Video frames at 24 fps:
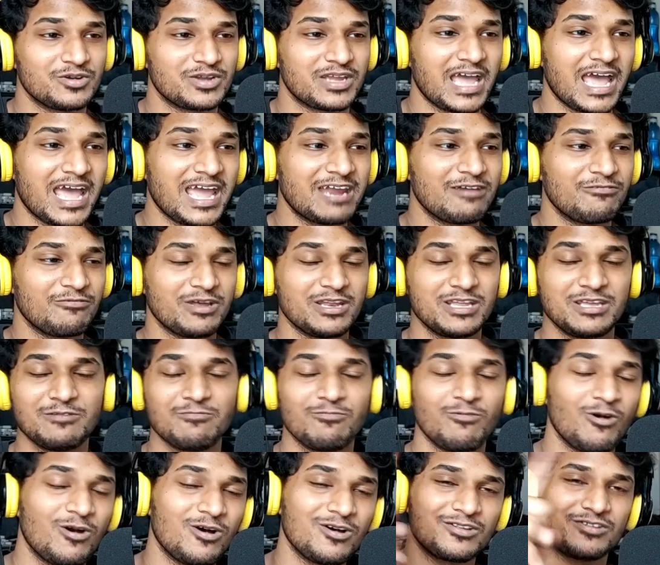Okay, ready,
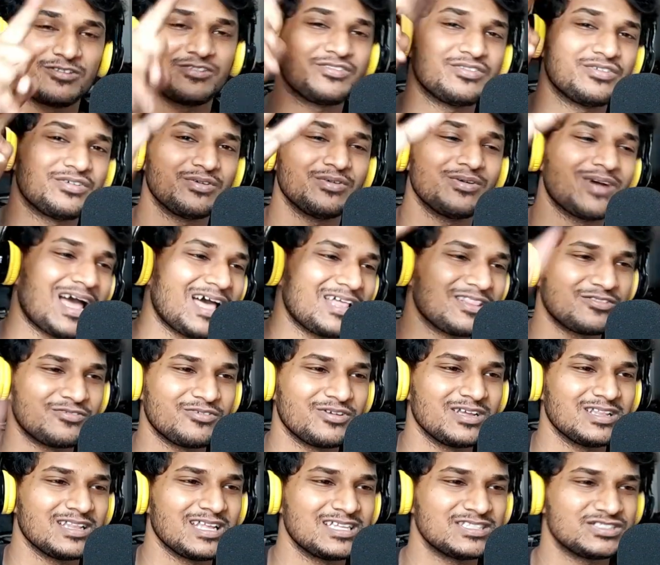1, 2, and
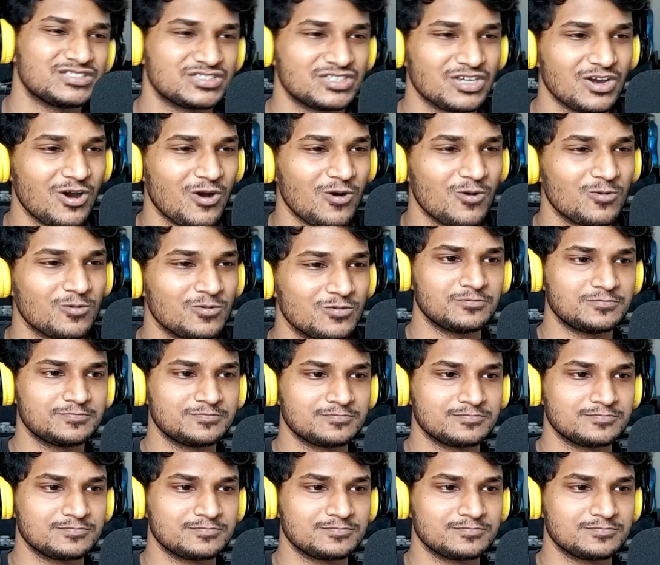3, let's go.